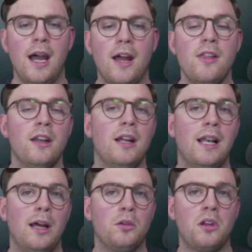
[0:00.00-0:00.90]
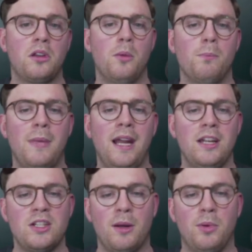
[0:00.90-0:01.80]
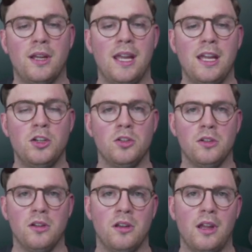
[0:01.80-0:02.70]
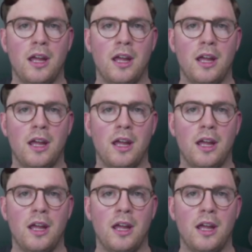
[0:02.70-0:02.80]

and then it allows us to manage applications,